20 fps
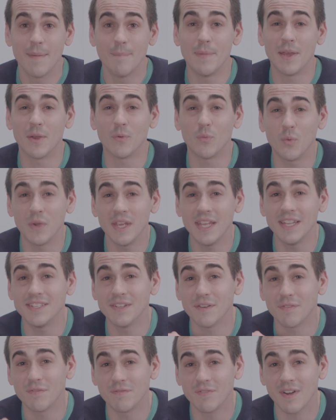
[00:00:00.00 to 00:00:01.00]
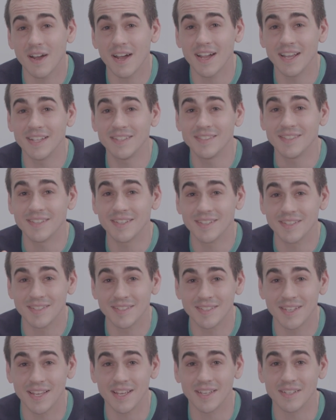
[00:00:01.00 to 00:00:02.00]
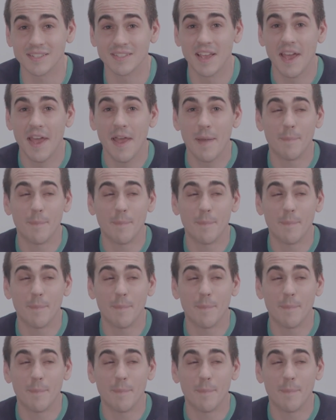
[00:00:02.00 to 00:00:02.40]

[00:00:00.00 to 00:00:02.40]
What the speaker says: may we define success